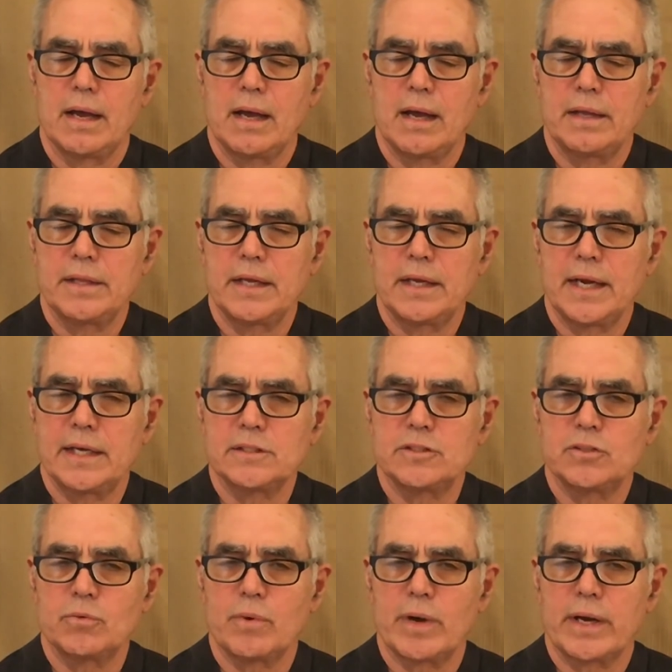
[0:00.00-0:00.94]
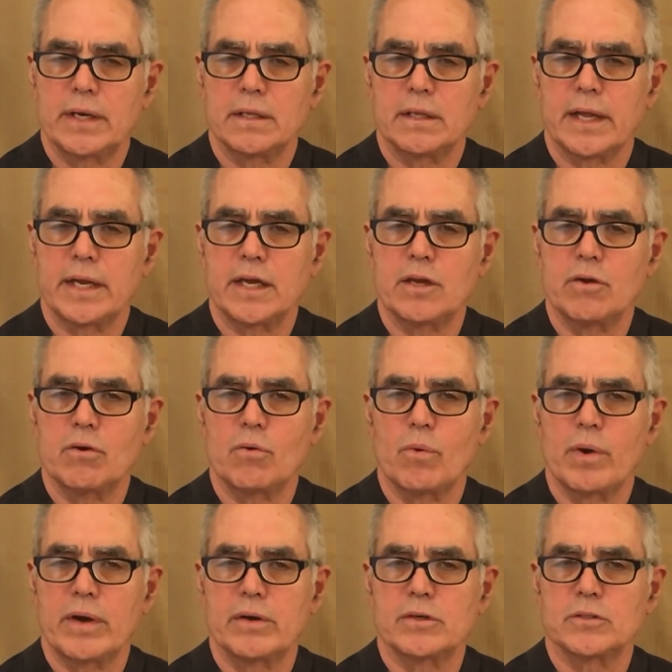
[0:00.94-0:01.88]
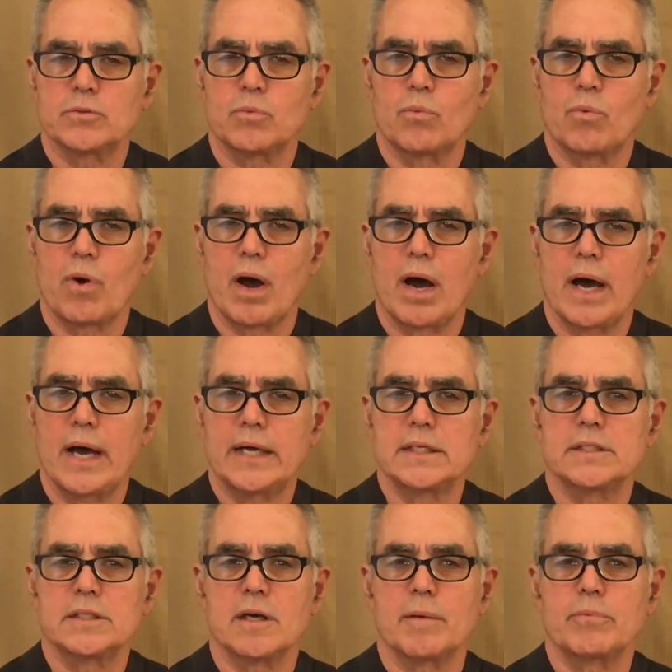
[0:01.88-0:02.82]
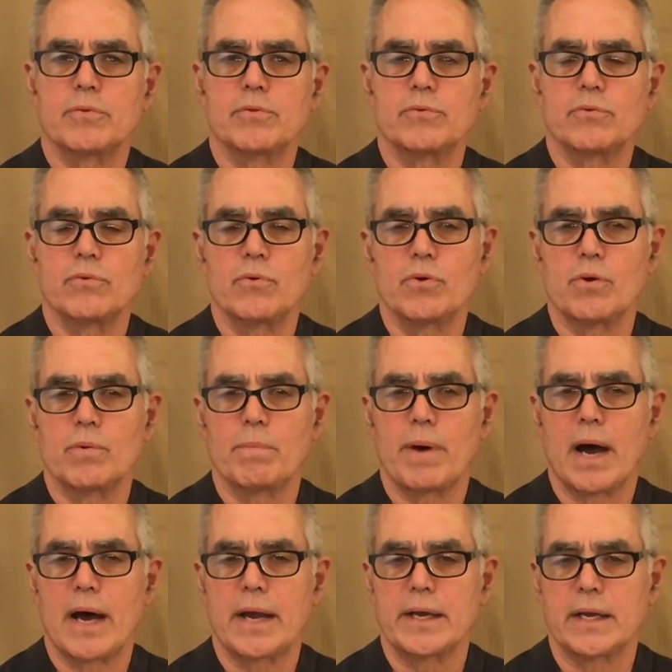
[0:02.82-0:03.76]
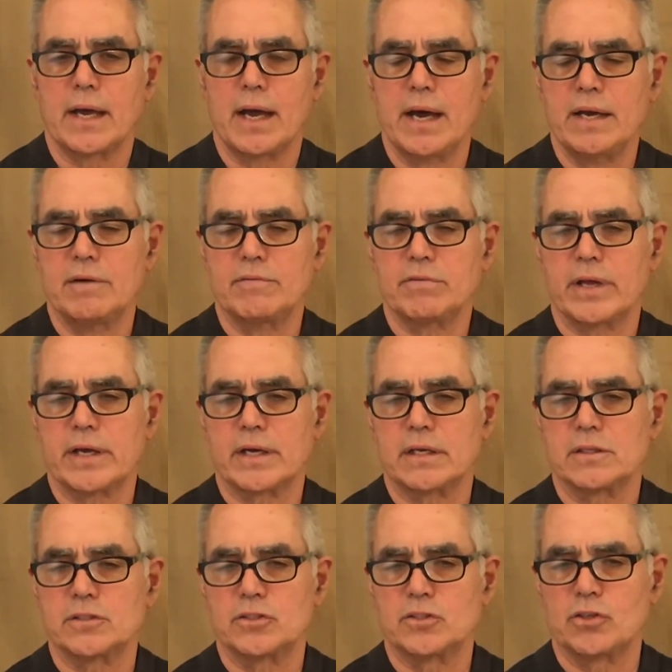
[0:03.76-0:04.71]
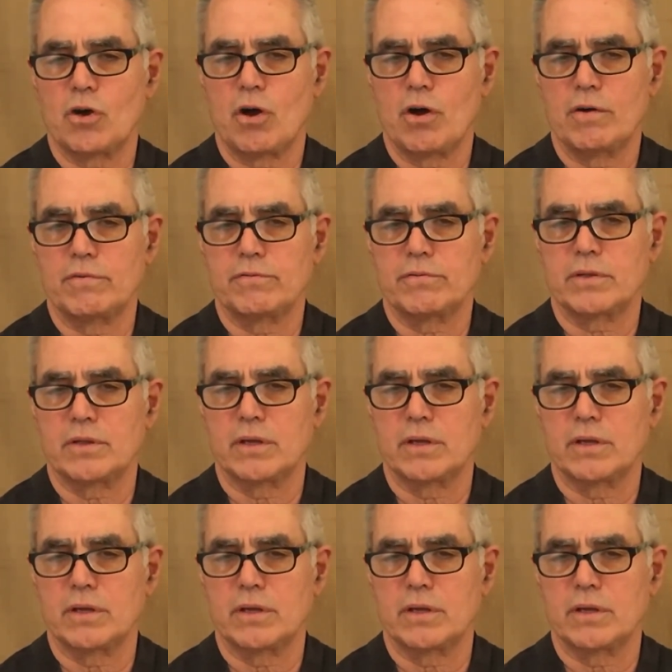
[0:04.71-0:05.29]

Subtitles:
And then as you're ready, letting your awareness rise up through your body, kind of like a soft